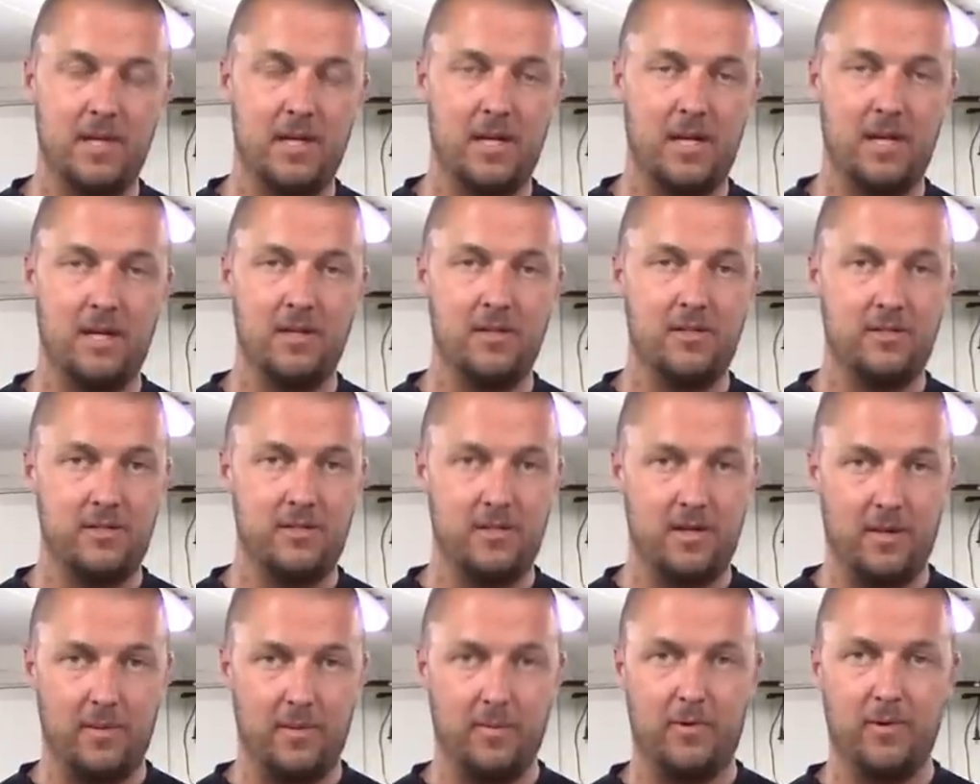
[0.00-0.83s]

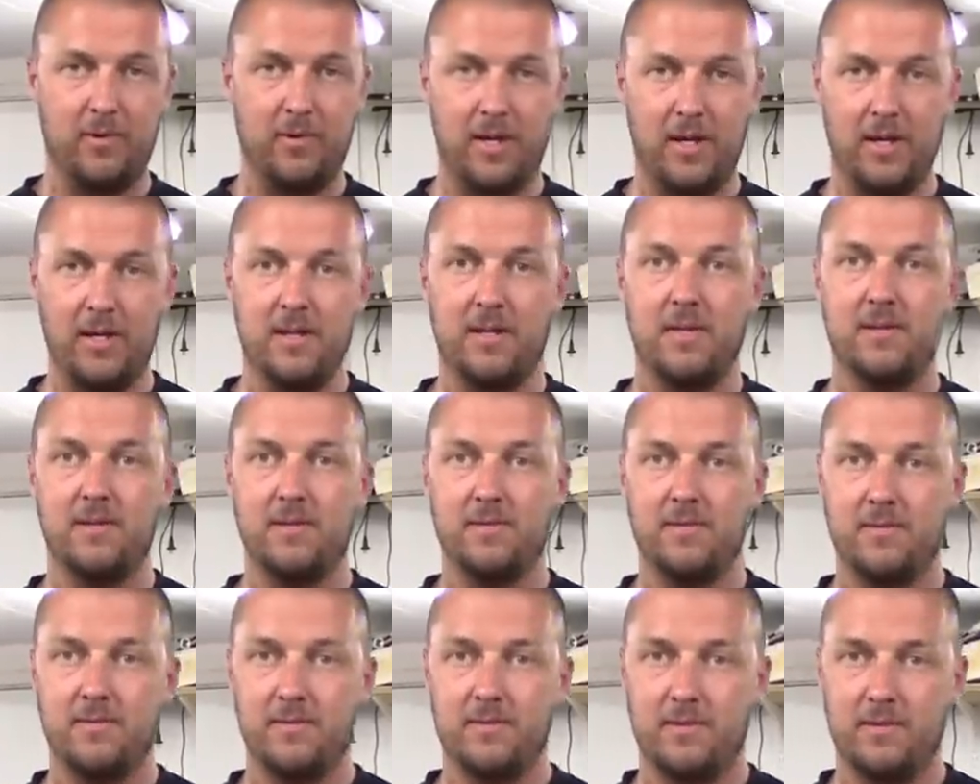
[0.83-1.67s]
clutch upgrade
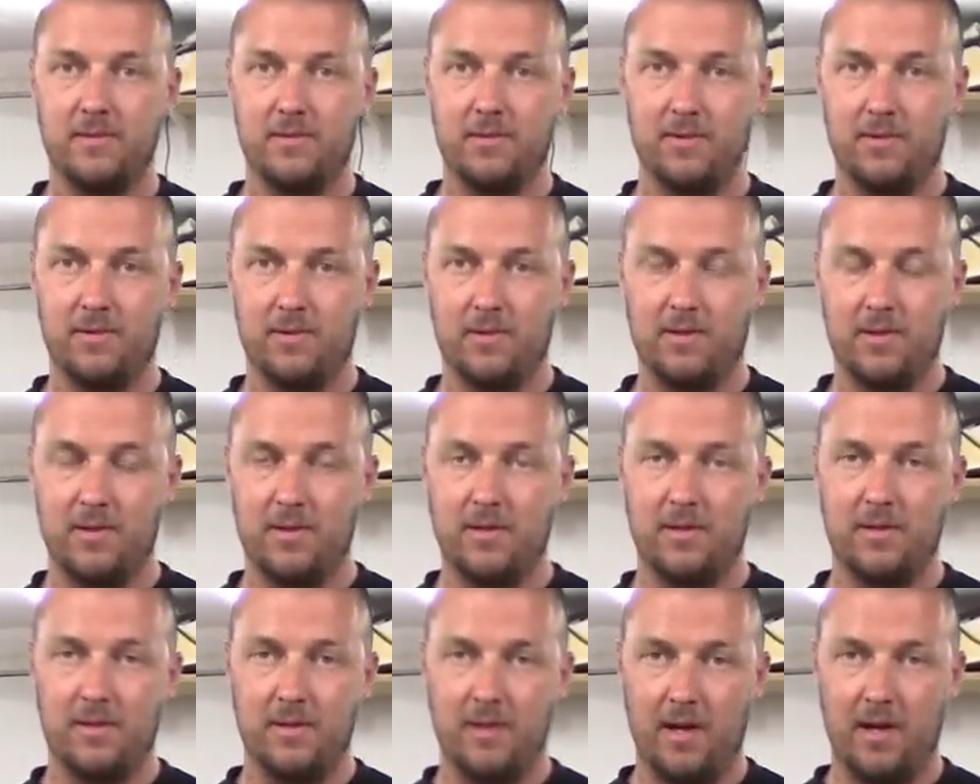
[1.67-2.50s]
to
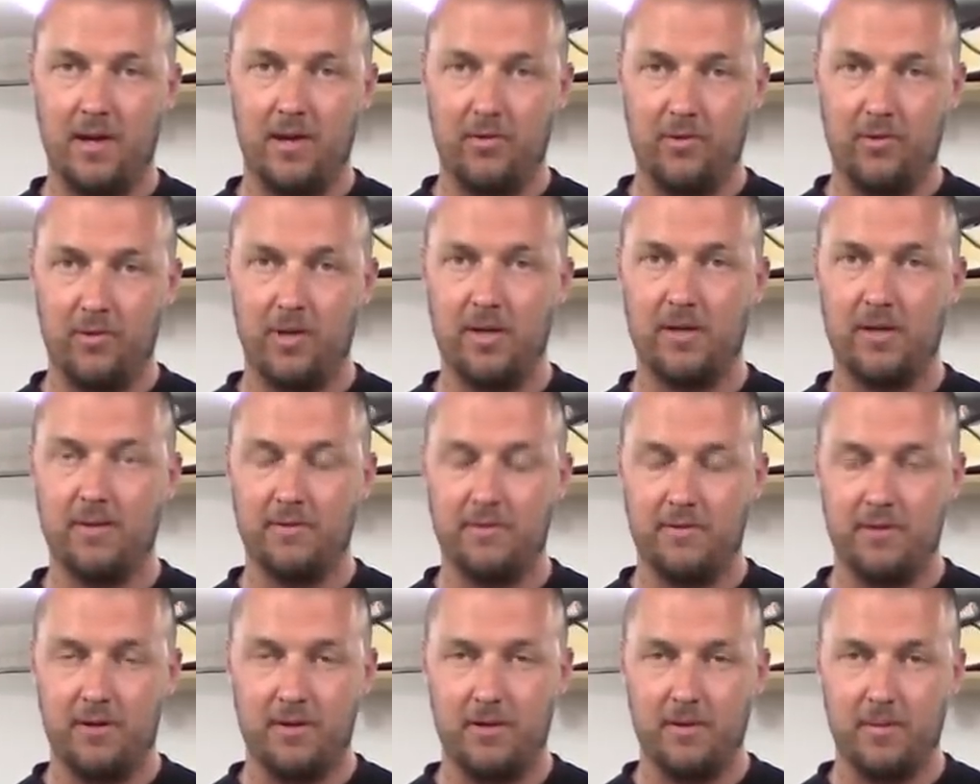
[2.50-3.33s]
the nine three
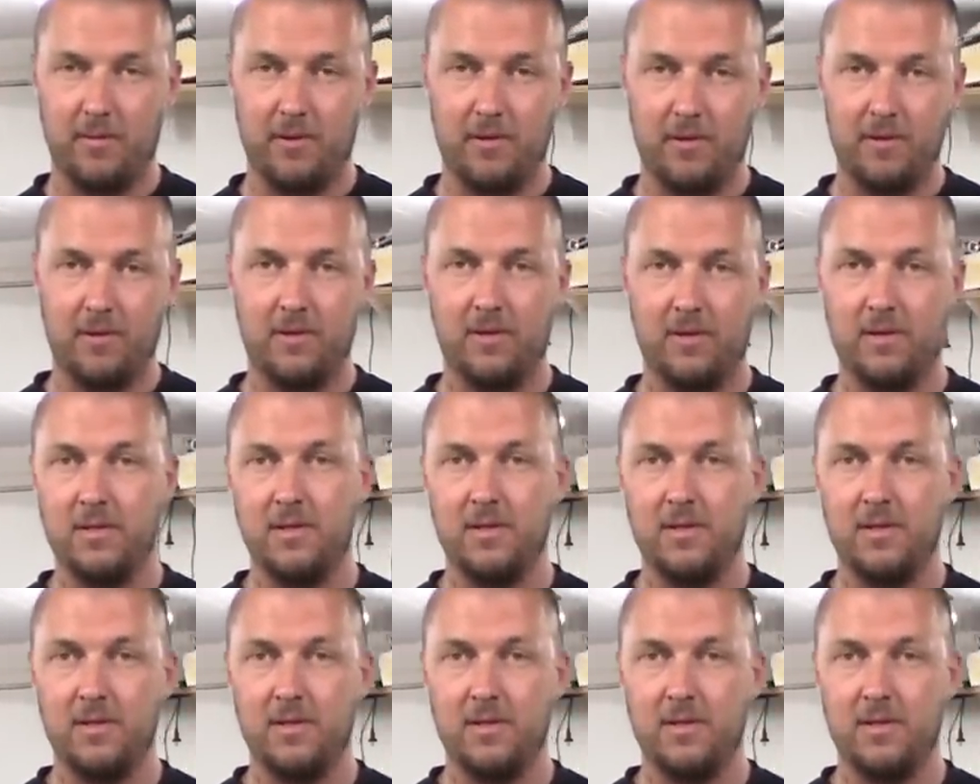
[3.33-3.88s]
convertible.